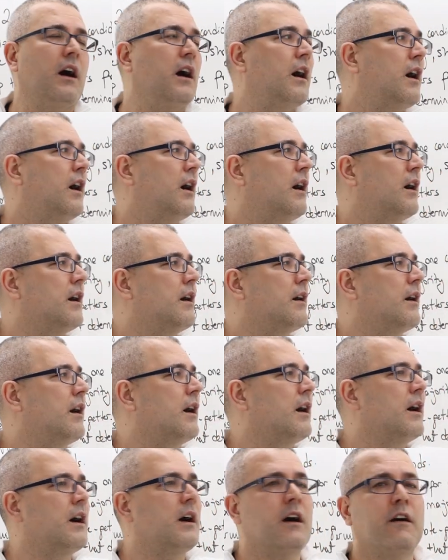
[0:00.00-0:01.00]
uh,
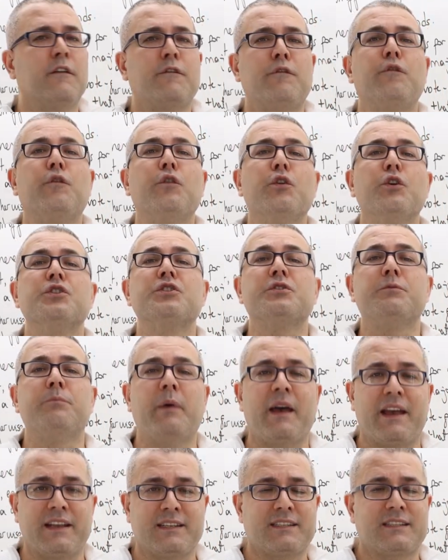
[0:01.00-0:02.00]
uh
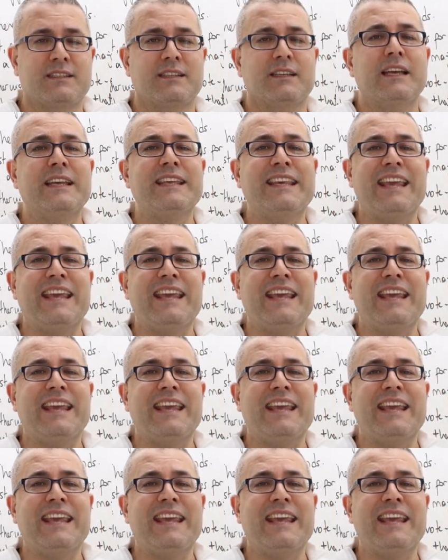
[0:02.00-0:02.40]
first best